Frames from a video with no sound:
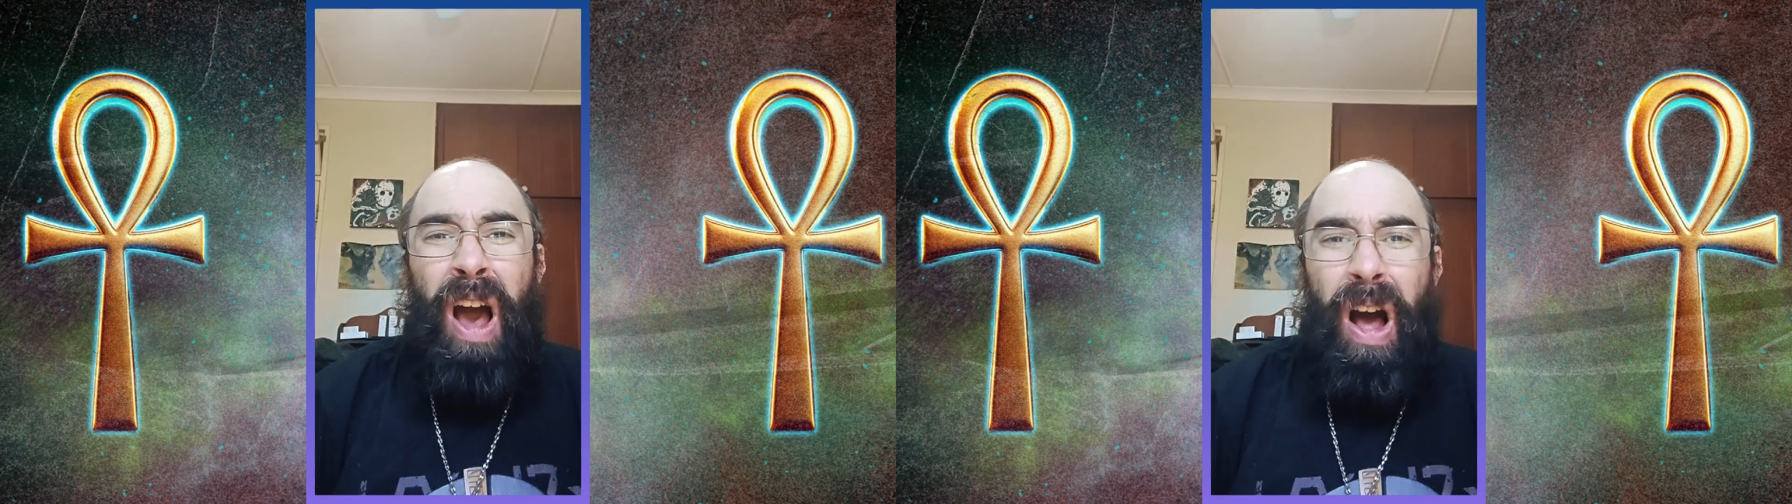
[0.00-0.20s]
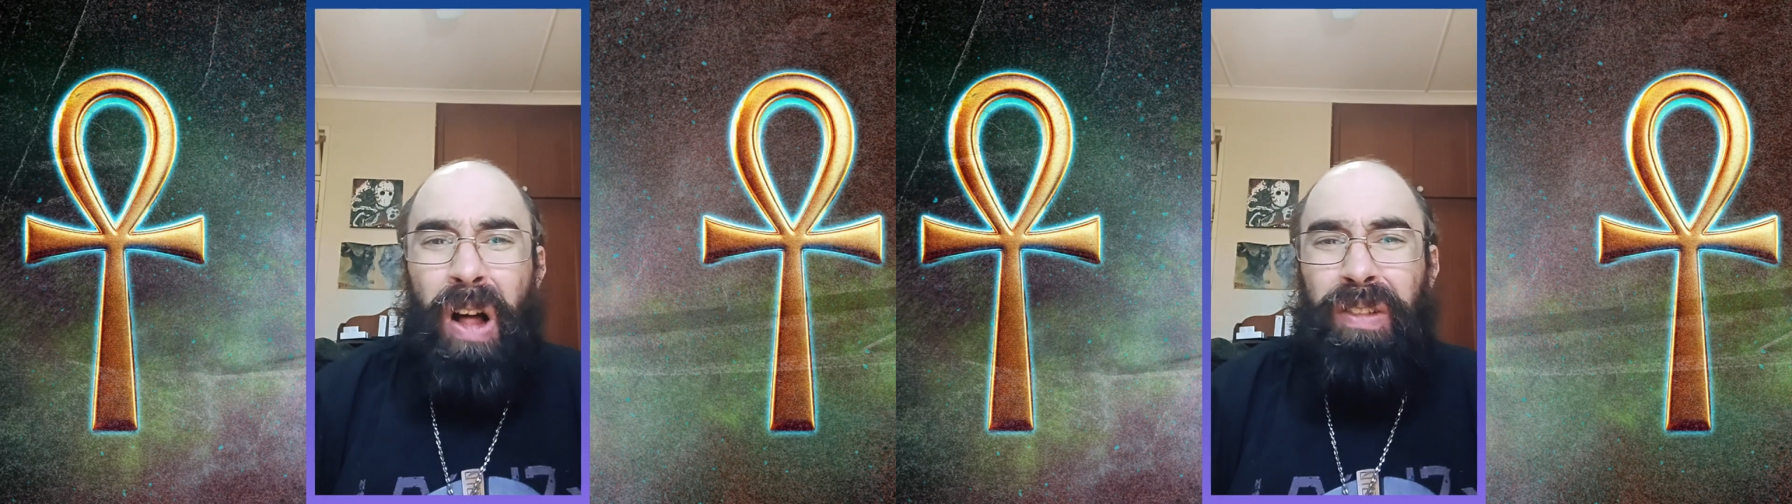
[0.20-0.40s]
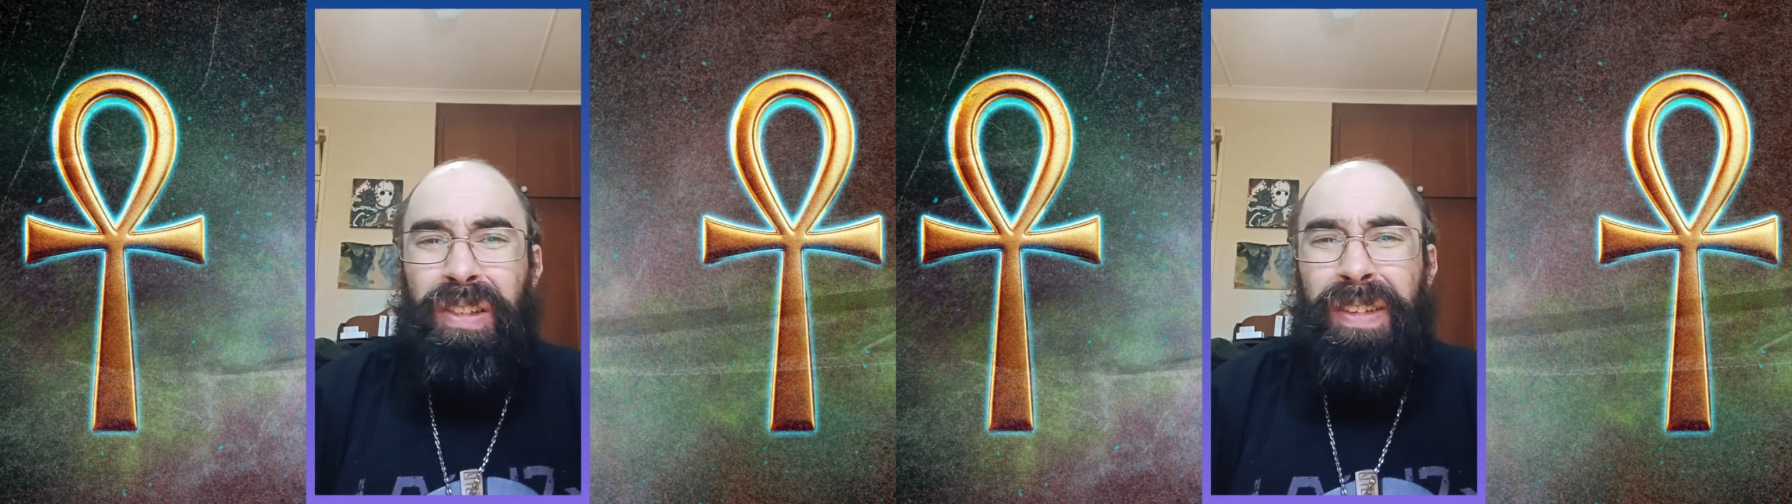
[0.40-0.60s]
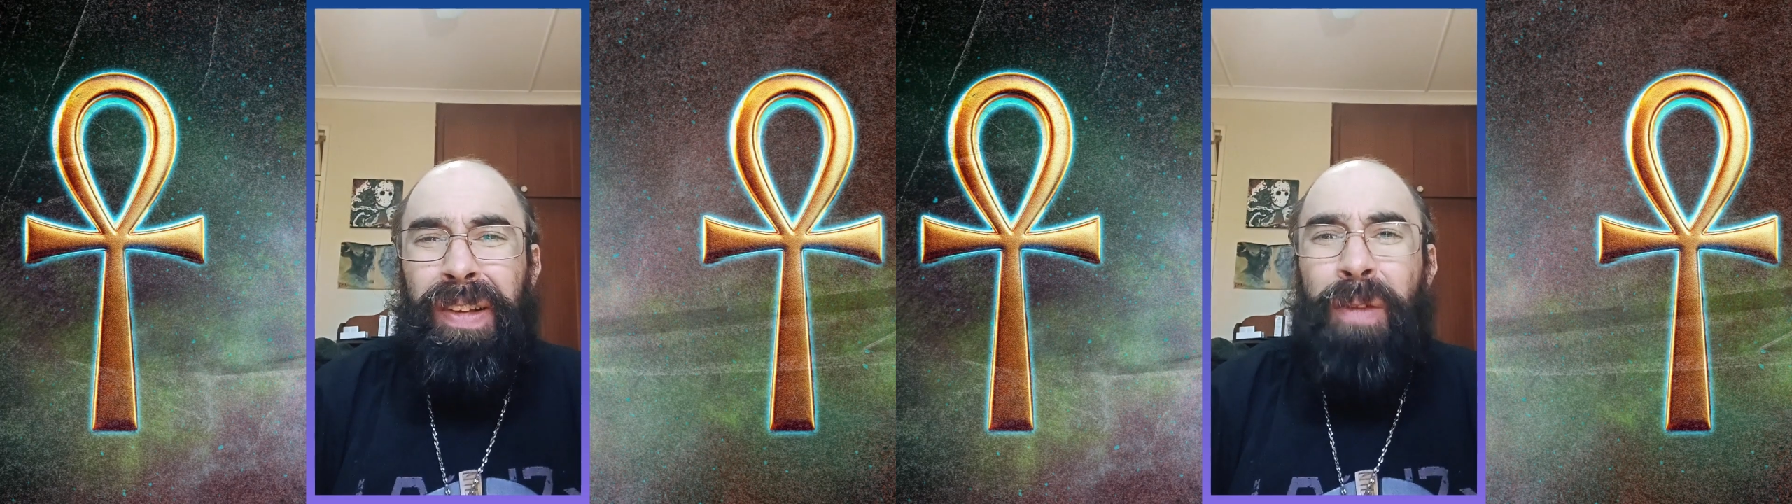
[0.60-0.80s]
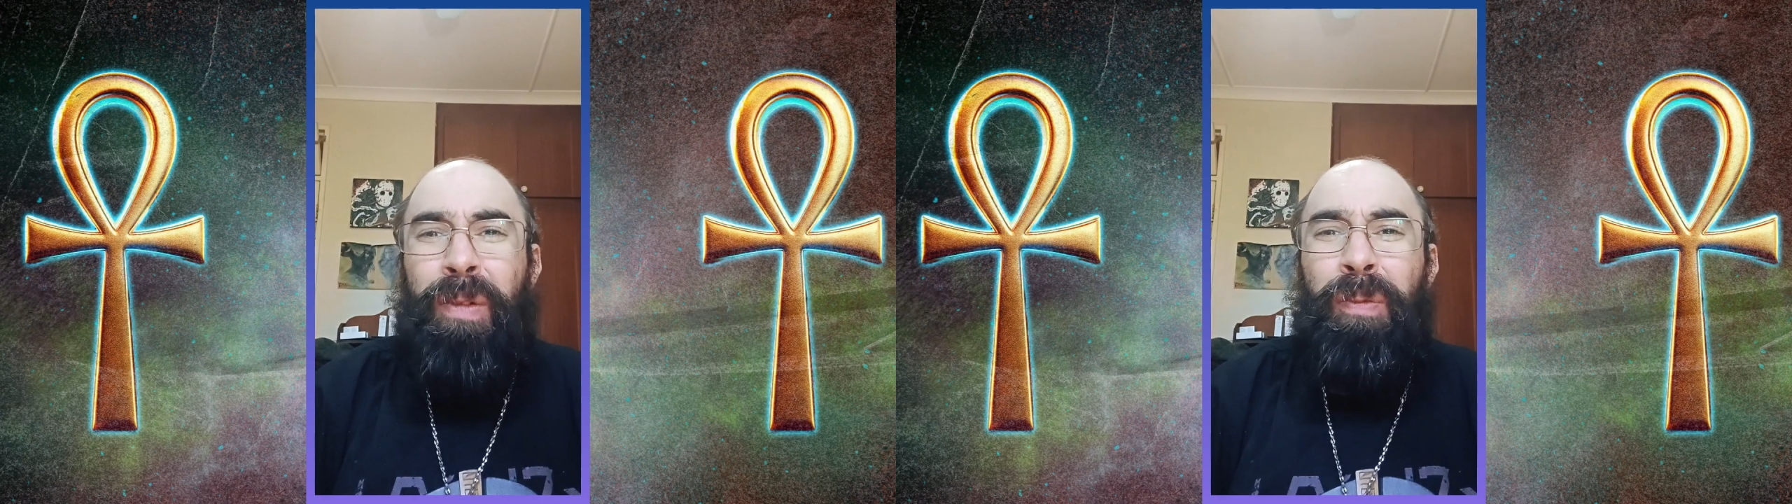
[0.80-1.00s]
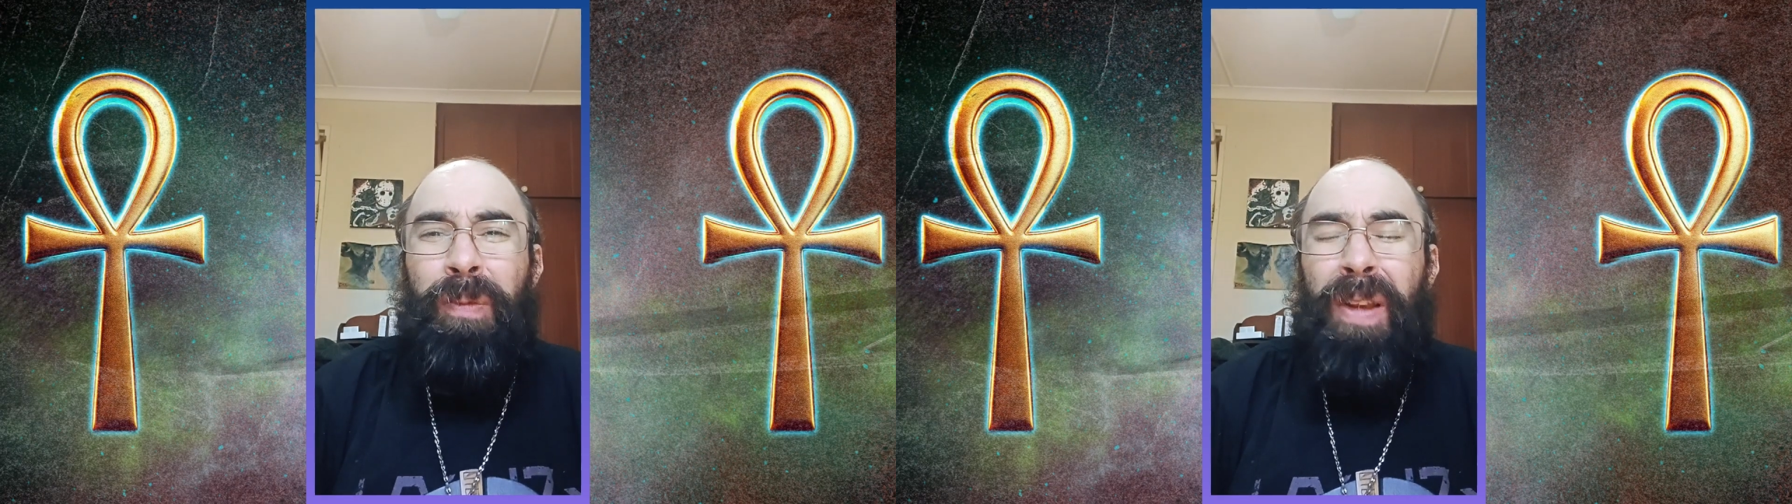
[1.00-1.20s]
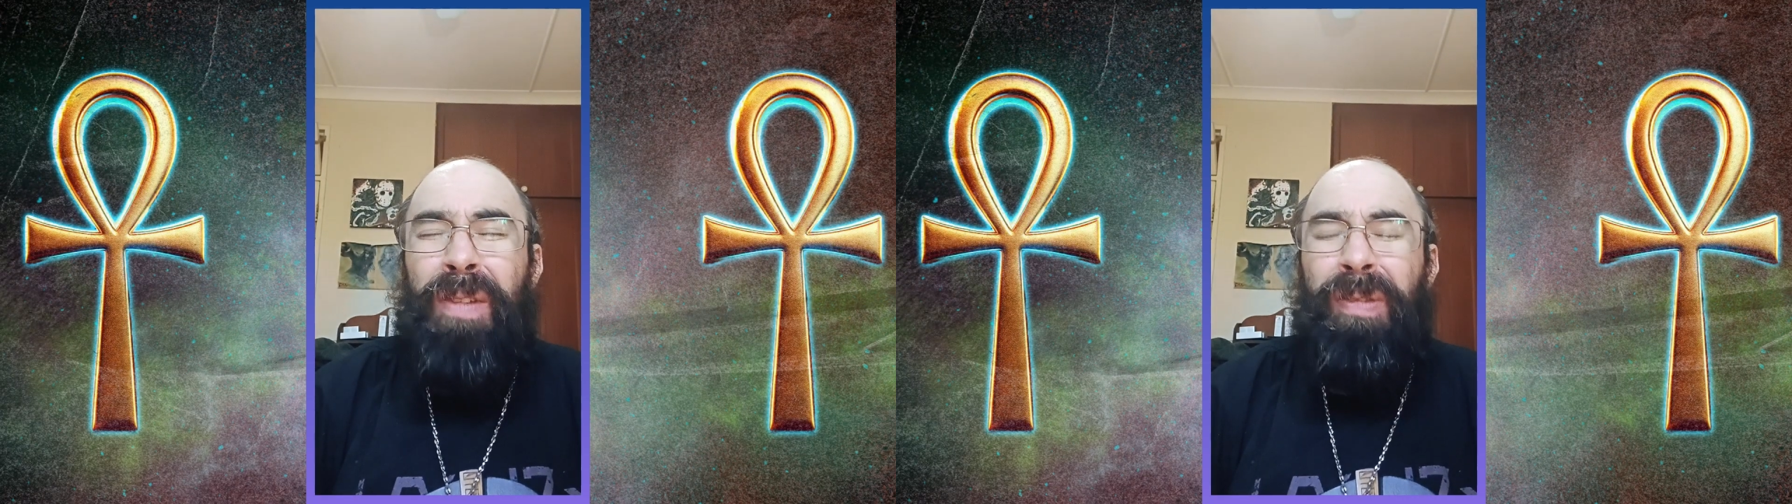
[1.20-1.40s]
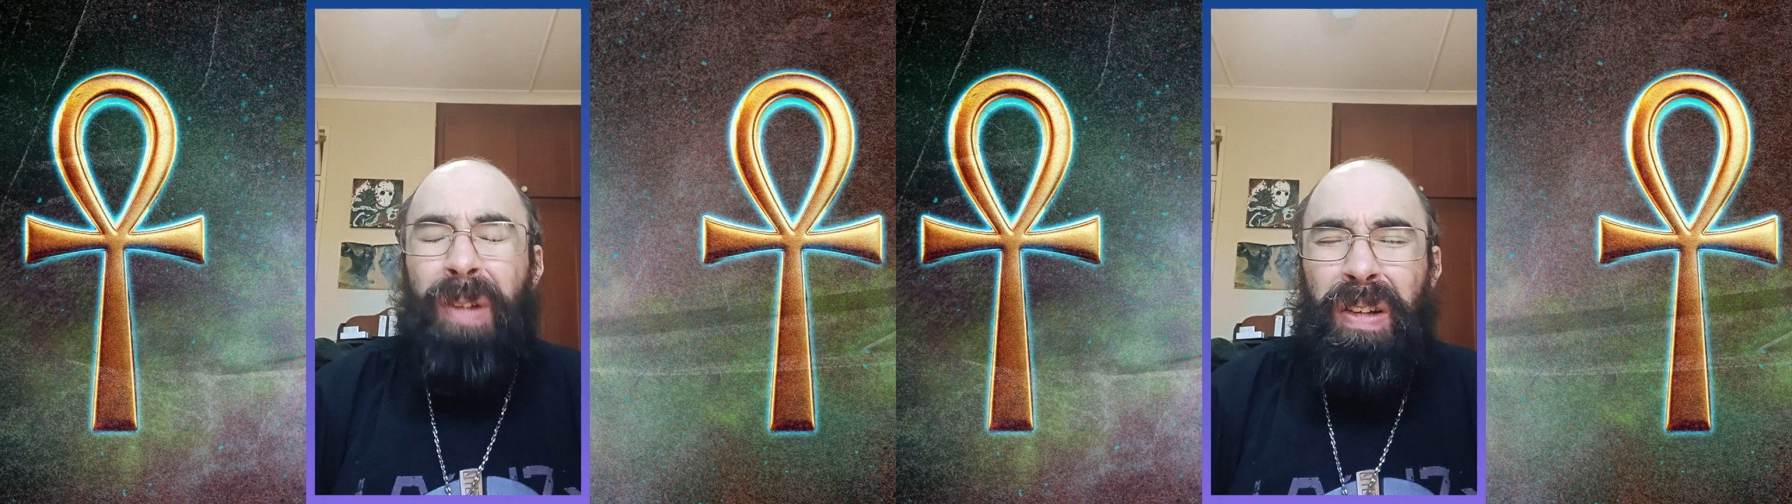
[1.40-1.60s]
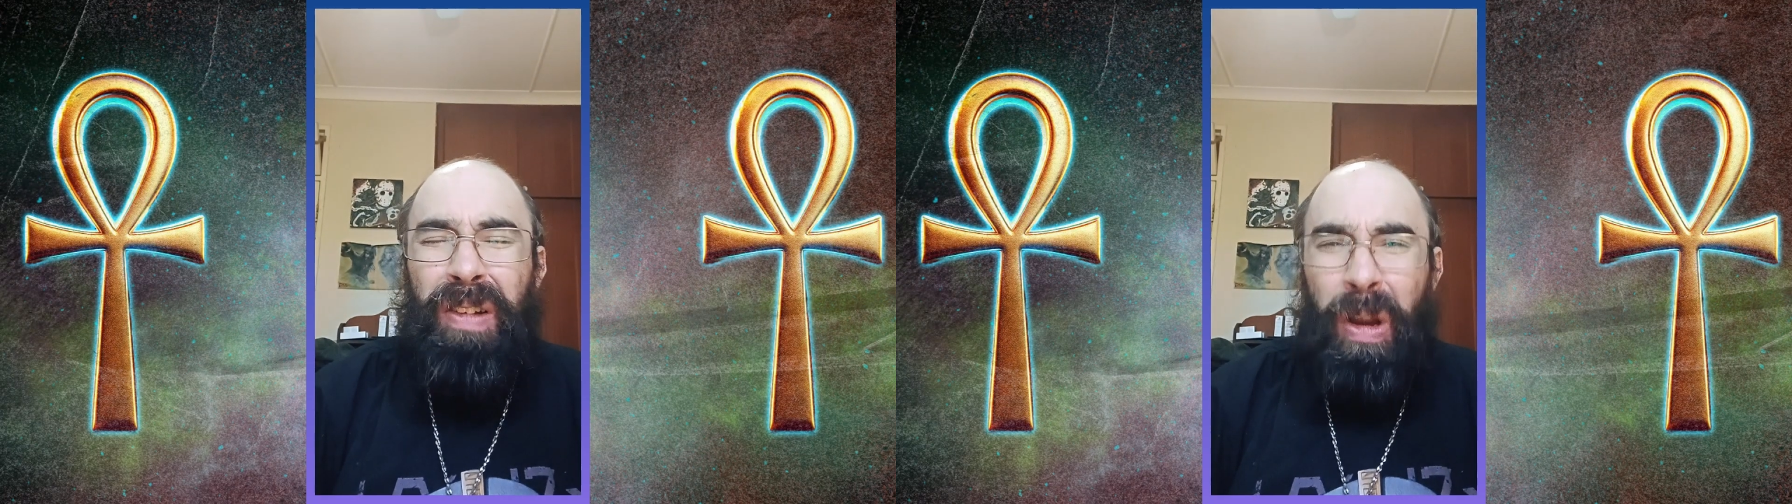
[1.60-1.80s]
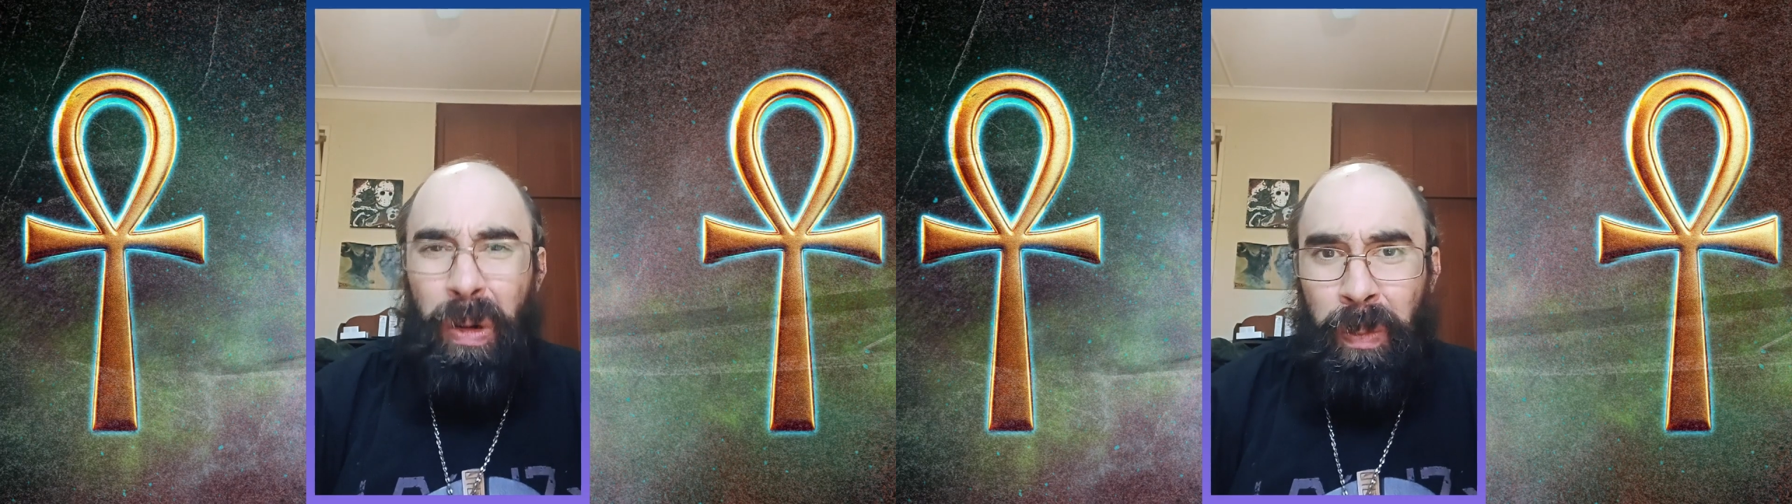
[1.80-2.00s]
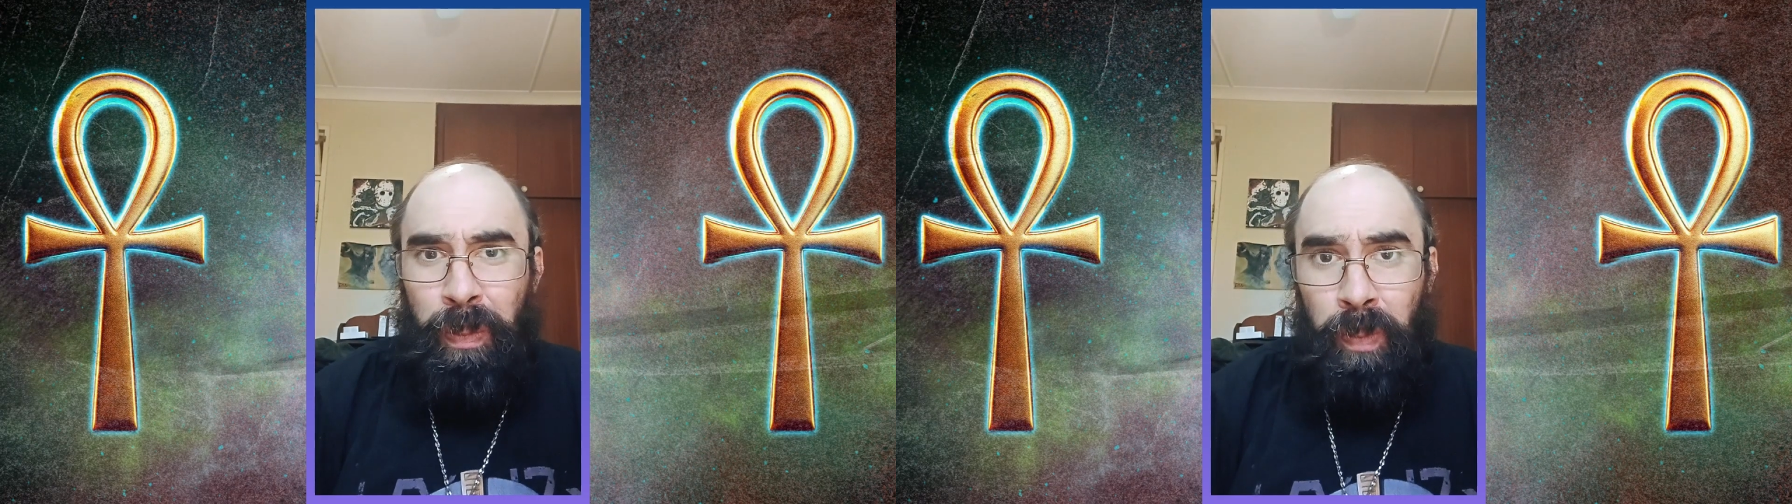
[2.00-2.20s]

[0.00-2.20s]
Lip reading: I'll just give a brief rundown.